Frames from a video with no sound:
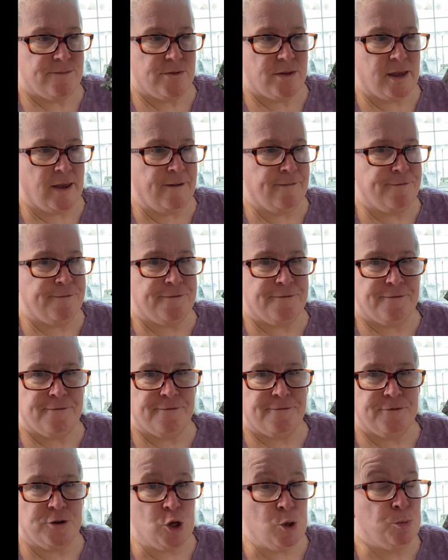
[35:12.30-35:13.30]
If
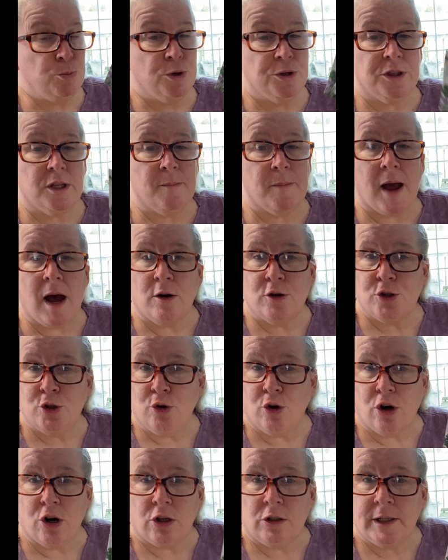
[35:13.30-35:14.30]
you put them out
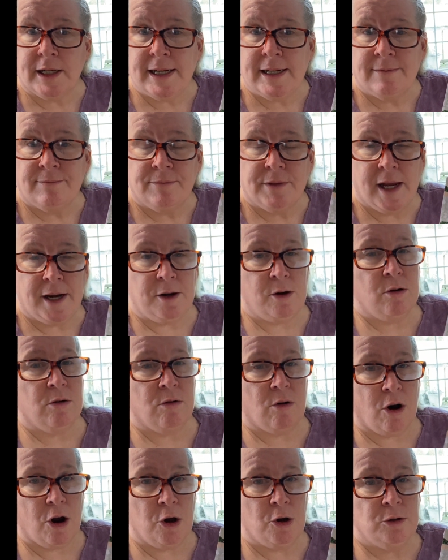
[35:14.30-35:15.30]
too early, they don't
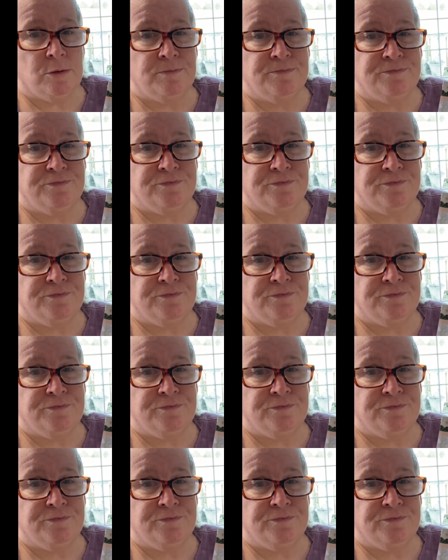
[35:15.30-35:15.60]
grow.